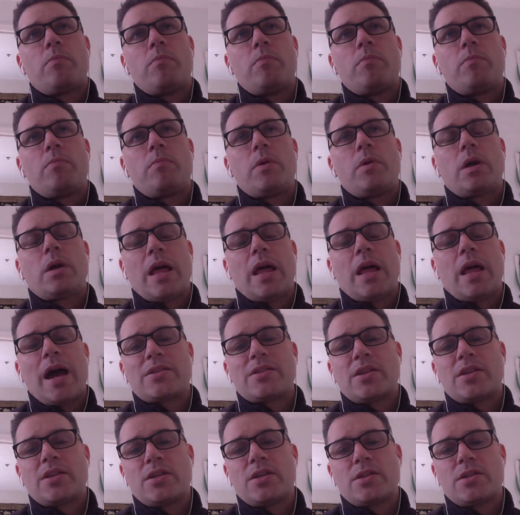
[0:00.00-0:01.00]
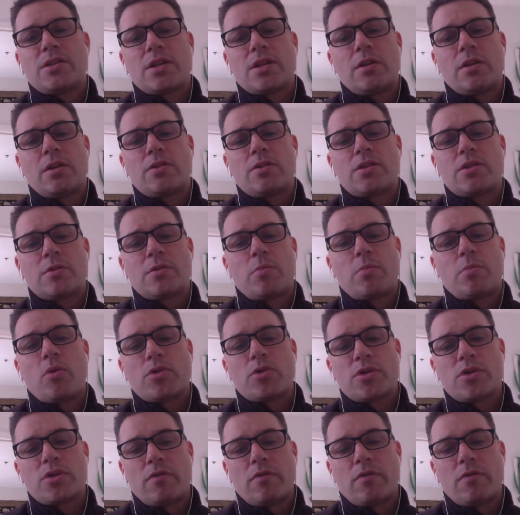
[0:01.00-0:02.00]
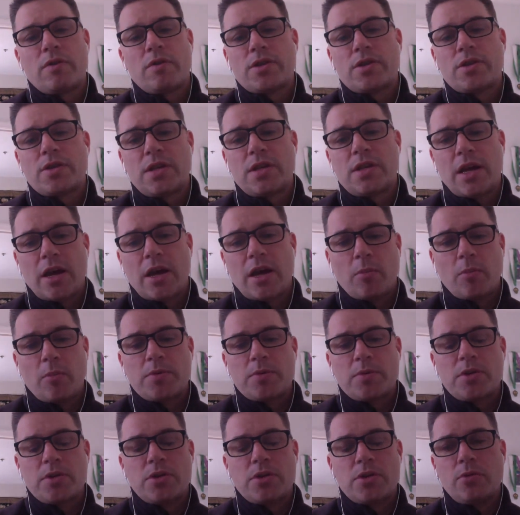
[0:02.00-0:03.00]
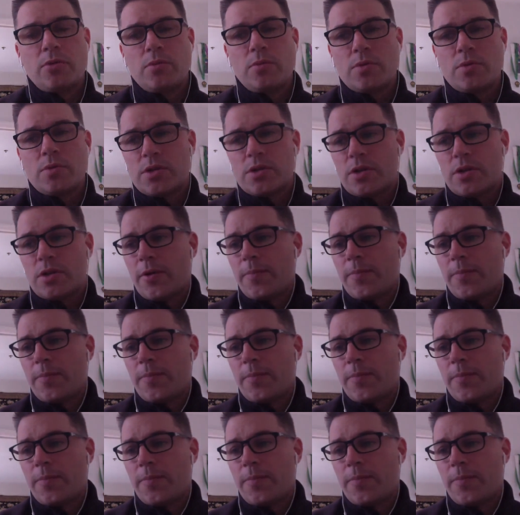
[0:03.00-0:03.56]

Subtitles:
classes and support services to help students